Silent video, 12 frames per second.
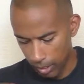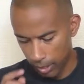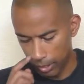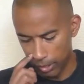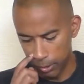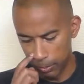
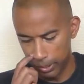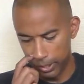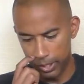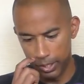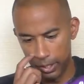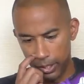Now this one
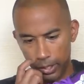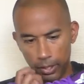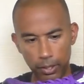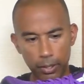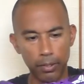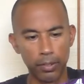
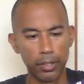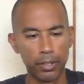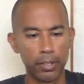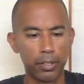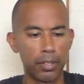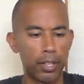here, this
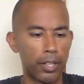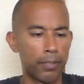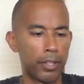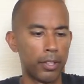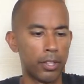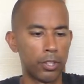is kind of
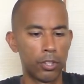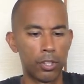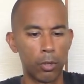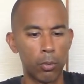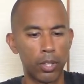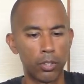just a
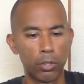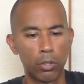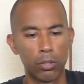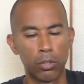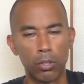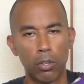quick
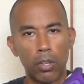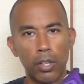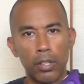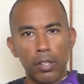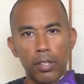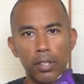short
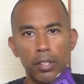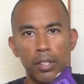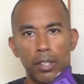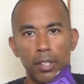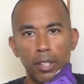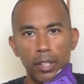story. This is
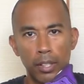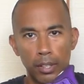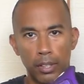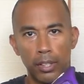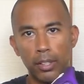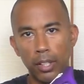the
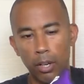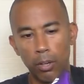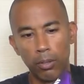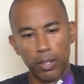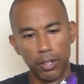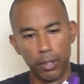Elite
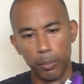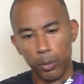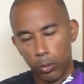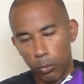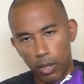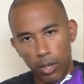Low, the
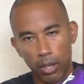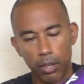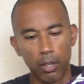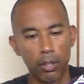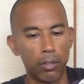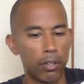
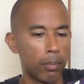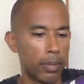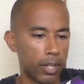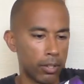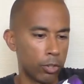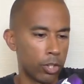Moonwalker, or the
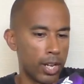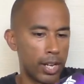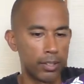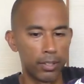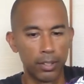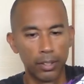Michael
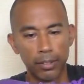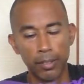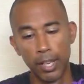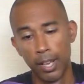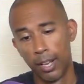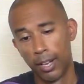Jackson.
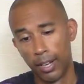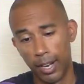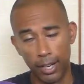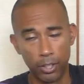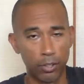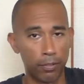
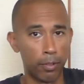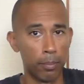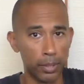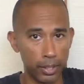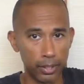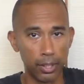Actually for
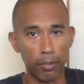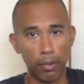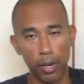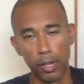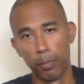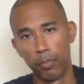me, it
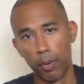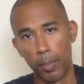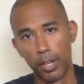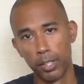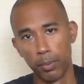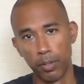
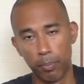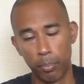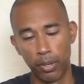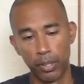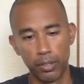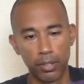reminds me of
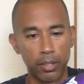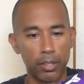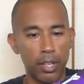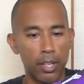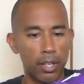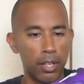Prince
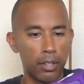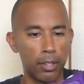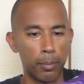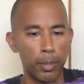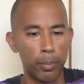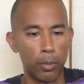a
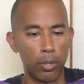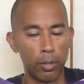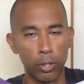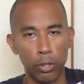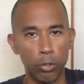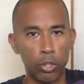little bit more.
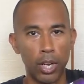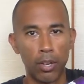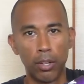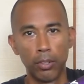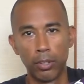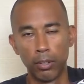A huge
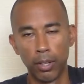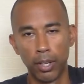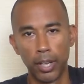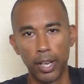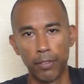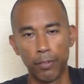shout out to
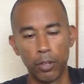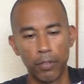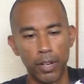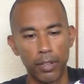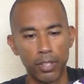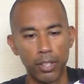
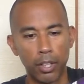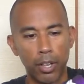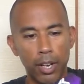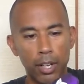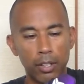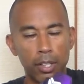845
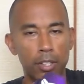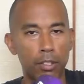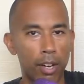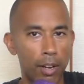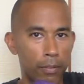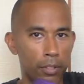Sneakerhead on
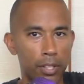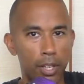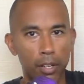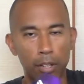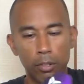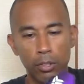Instagram for
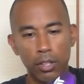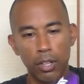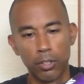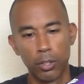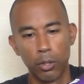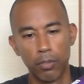sending those
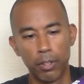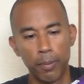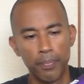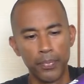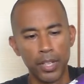socks over.